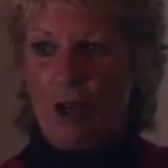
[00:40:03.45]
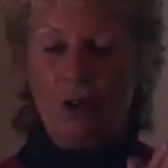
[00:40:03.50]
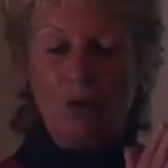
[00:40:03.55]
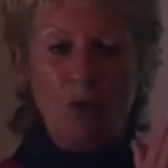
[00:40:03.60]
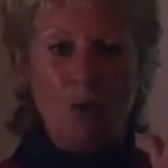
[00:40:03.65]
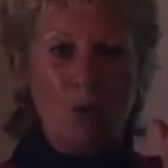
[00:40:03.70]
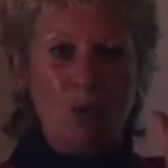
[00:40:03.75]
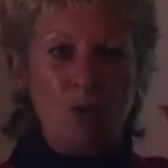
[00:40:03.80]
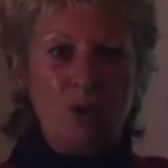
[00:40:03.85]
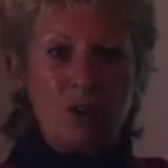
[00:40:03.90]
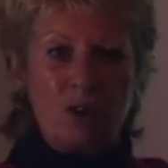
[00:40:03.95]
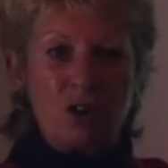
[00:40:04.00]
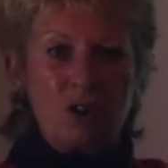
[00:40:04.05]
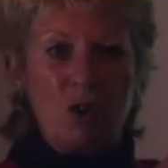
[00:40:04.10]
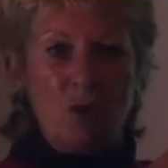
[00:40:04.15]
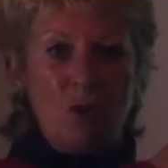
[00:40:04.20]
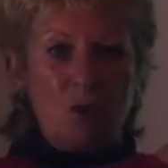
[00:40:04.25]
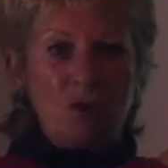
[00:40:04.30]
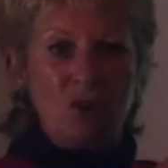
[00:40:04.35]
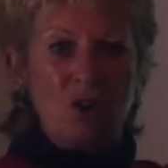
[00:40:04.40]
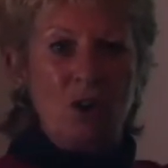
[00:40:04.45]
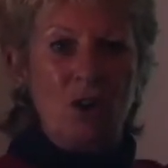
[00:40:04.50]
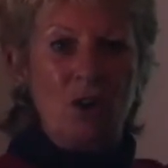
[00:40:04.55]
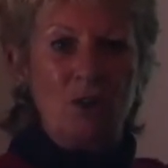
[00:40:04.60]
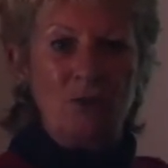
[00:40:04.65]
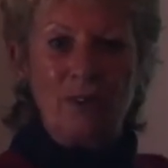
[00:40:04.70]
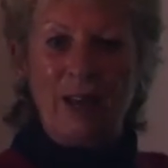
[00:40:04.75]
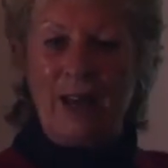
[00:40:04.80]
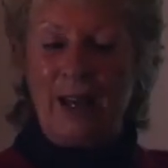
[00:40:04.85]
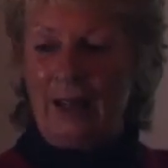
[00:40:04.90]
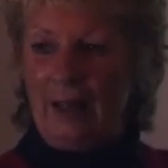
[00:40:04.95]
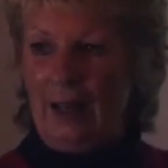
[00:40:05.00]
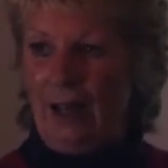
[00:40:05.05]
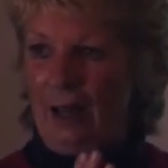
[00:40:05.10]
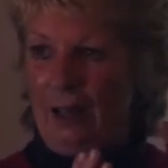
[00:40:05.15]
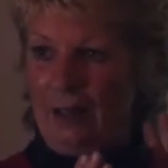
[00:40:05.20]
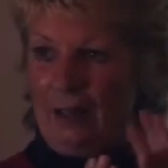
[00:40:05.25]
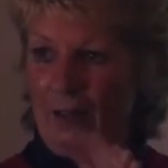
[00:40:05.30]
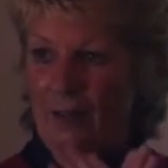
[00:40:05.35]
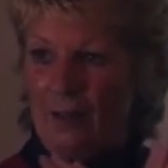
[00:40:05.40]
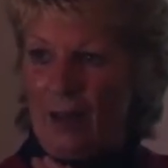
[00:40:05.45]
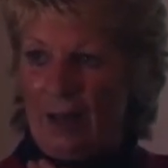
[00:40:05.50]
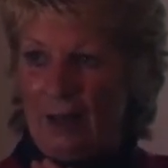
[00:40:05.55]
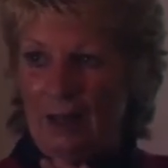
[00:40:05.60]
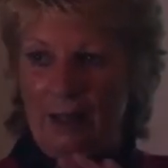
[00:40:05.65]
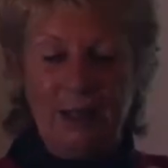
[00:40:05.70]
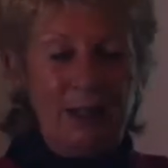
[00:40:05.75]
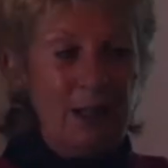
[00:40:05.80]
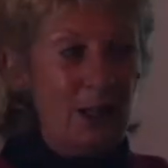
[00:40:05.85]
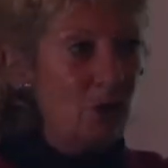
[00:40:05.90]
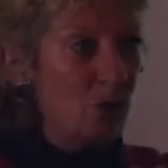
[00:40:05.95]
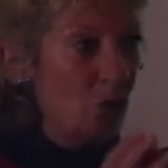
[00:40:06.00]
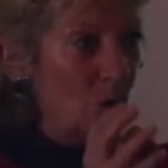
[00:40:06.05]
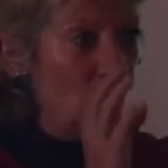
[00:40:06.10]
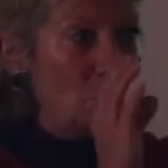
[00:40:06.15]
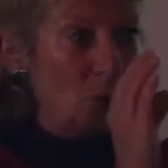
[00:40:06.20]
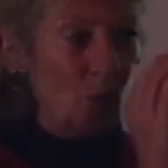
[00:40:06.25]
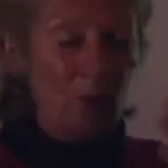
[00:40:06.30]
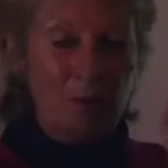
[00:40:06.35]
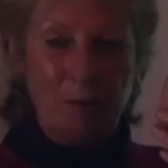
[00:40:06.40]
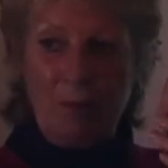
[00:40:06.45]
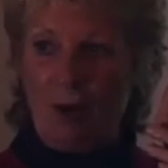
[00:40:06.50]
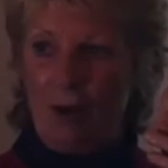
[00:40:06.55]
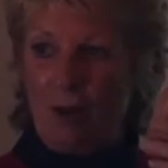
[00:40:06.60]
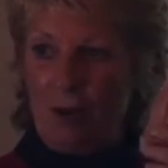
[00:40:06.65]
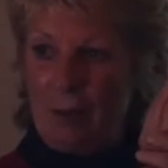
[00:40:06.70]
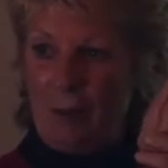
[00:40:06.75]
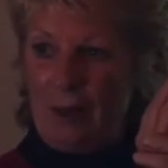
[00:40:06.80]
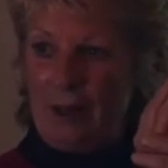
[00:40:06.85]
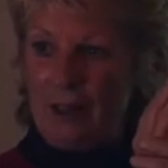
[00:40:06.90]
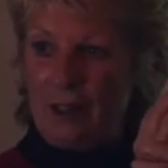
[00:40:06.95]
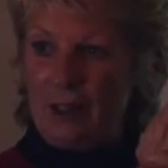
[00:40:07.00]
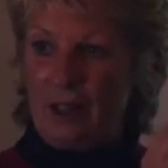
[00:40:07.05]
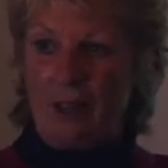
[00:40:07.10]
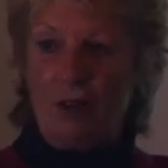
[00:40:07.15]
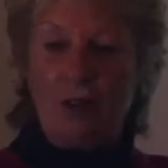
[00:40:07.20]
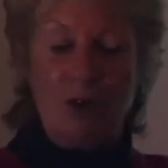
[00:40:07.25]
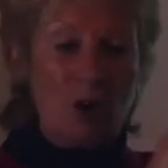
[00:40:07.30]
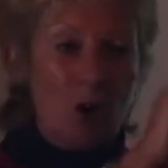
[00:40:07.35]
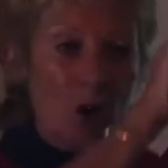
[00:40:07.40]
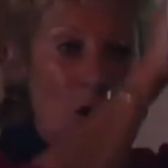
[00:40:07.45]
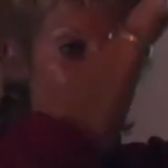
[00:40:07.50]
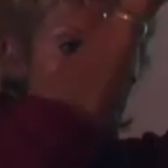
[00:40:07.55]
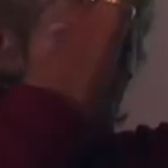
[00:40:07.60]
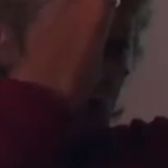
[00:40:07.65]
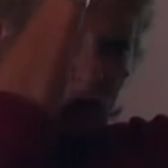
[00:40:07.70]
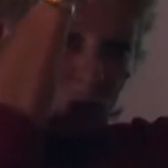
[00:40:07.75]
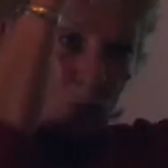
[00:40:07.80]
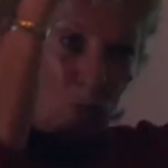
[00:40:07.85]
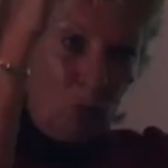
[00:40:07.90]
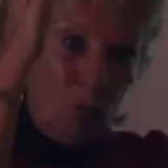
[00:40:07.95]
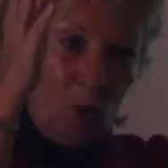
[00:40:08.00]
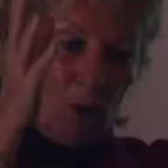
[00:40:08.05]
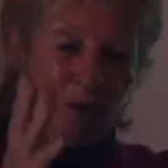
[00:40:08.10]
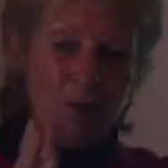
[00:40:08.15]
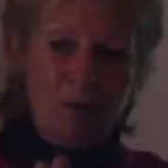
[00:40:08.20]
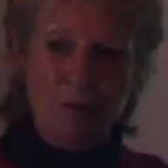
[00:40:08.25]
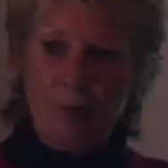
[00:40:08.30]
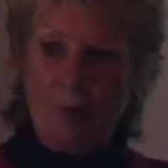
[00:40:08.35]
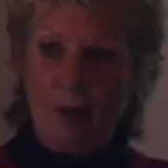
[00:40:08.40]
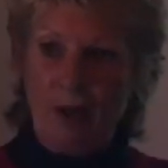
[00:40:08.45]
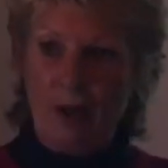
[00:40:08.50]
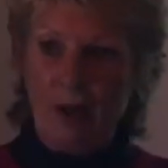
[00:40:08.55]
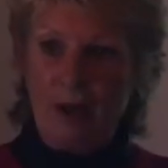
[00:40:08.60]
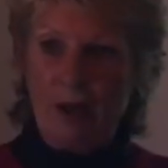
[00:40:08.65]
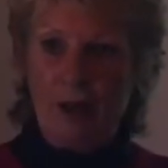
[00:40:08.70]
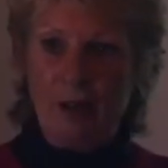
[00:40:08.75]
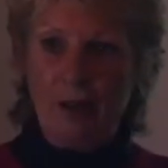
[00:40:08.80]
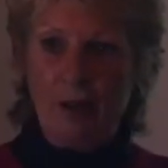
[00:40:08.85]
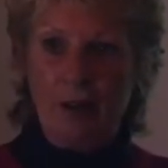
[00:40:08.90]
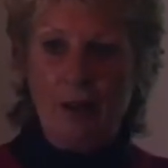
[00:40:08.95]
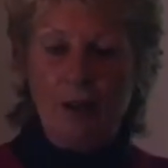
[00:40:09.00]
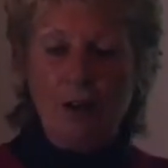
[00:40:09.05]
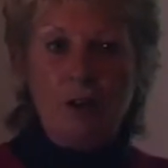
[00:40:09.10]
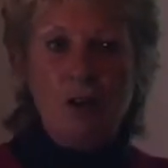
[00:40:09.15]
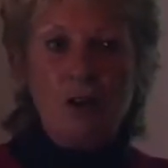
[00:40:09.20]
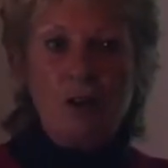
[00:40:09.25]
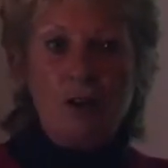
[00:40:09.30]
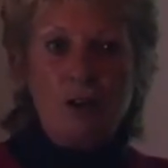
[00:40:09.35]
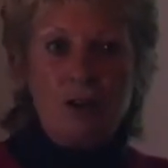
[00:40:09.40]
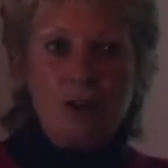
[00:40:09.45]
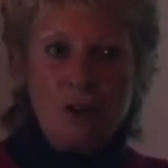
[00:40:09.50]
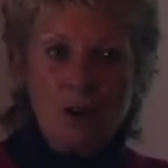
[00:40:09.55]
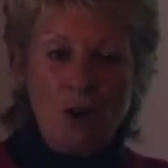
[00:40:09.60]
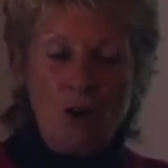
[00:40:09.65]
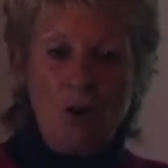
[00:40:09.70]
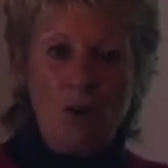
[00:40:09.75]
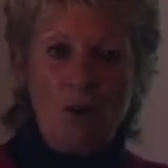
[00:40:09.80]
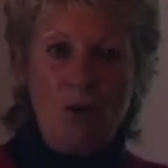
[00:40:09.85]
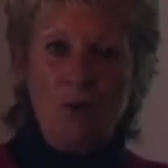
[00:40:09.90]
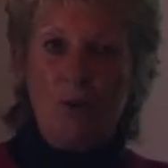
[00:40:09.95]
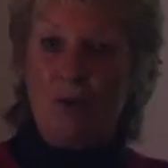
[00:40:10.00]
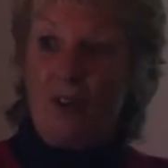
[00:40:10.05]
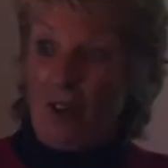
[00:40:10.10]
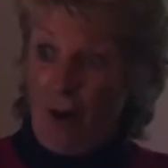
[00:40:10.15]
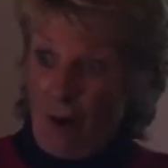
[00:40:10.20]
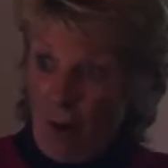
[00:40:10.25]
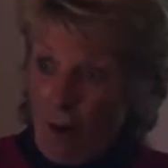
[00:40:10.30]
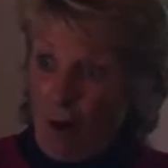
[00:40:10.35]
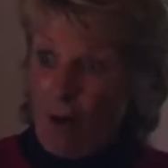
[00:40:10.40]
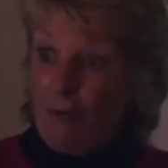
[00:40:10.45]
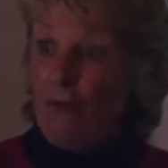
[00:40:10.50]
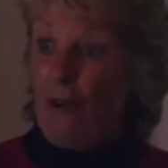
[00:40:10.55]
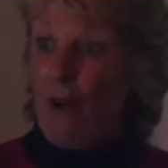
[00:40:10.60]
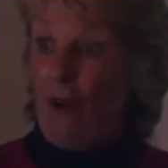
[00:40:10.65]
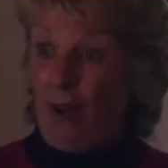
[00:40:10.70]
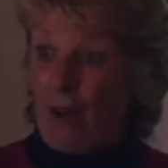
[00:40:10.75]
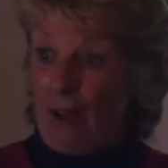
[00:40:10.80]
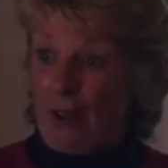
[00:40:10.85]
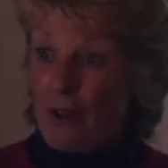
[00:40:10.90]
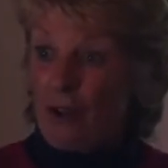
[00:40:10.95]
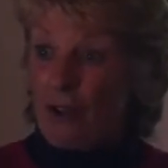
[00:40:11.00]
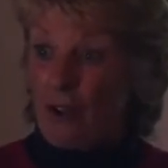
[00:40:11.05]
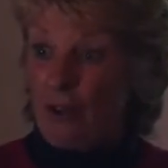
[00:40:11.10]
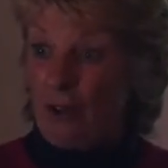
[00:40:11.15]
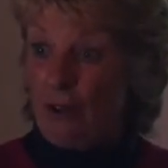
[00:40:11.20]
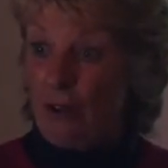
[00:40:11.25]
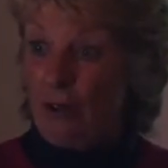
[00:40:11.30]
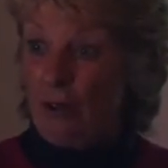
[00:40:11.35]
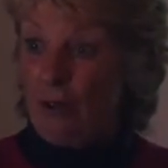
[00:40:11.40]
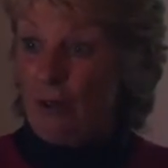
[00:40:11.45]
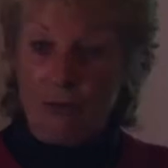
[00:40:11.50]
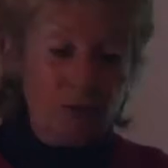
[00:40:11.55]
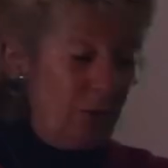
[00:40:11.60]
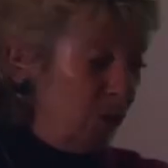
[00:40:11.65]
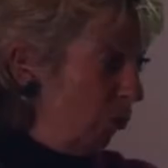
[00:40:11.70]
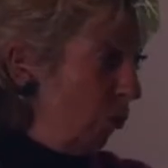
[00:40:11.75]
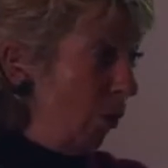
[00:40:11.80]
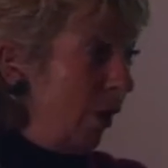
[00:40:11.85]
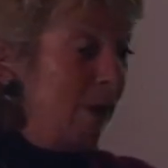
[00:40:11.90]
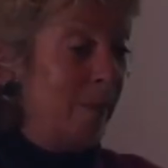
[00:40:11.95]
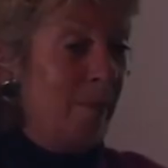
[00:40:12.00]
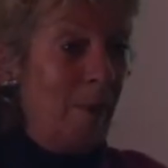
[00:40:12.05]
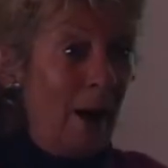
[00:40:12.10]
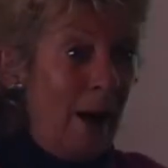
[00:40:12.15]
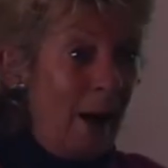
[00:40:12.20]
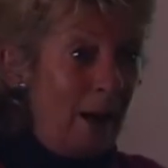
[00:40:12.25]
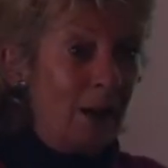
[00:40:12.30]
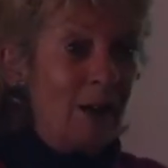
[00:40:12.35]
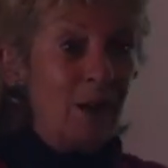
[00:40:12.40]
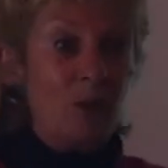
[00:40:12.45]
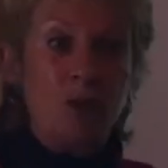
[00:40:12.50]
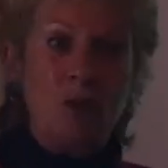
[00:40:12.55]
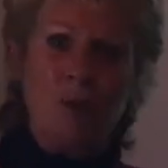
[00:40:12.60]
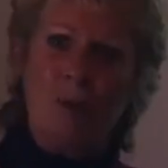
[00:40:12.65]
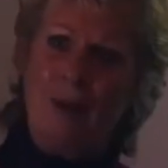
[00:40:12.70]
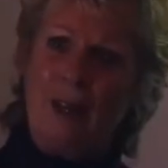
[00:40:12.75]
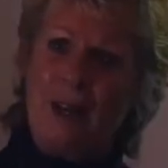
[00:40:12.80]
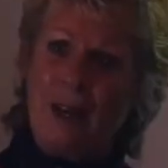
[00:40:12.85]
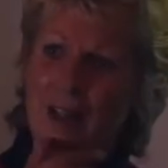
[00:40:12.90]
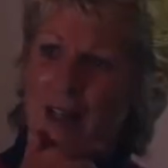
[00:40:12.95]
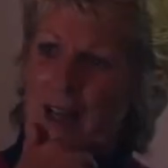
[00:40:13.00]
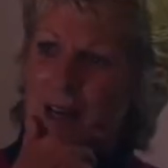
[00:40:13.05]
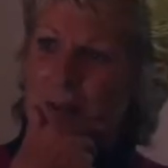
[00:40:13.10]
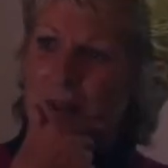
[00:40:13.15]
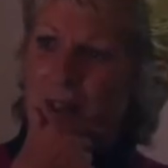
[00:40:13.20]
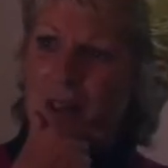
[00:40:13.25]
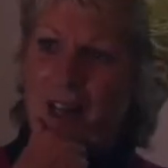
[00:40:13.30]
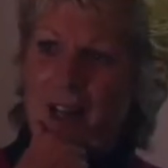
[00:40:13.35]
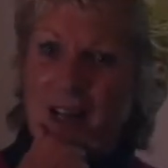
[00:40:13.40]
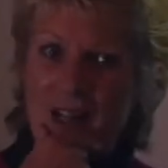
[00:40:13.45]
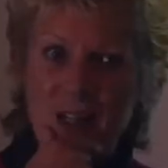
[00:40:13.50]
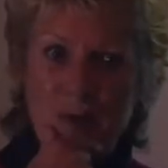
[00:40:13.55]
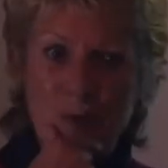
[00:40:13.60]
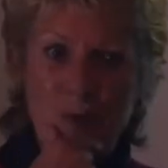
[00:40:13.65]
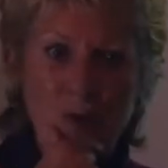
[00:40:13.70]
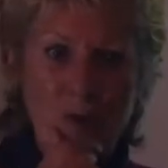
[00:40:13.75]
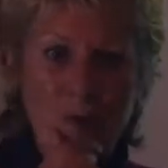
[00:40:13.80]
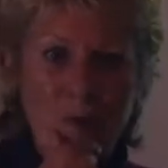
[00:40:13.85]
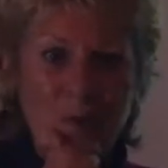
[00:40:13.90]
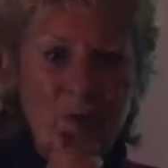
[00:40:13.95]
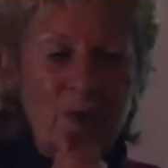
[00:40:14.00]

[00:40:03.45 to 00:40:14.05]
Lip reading: all the souls along that line, in that lineage, all amalgamate together to one big soul with a lot of knowledge from way back. And I thought, well, that sounds sensible.